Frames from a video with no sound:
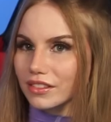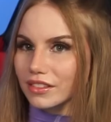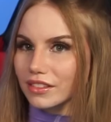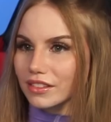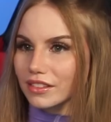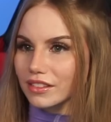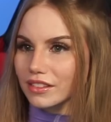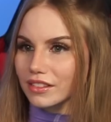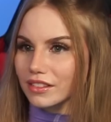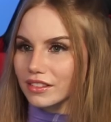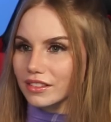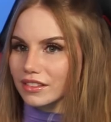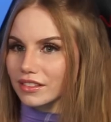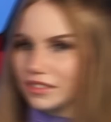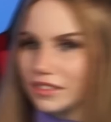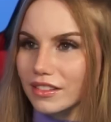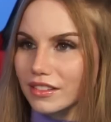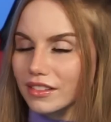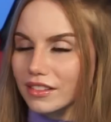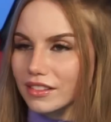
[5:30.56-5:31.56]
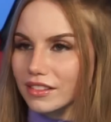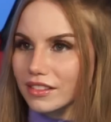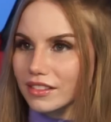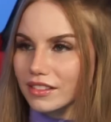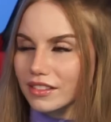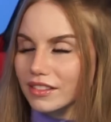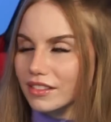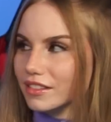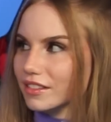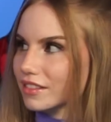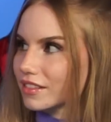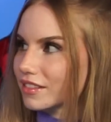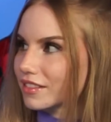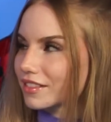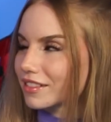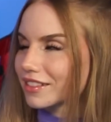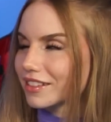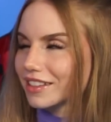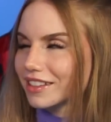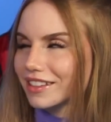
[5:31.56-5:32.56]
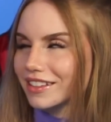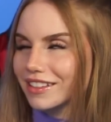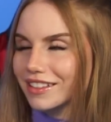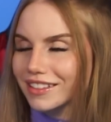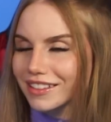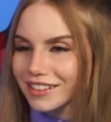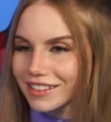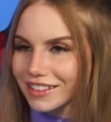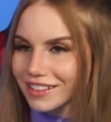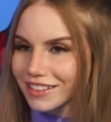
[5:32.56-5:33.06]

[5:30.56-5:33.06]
The person shown says nothing.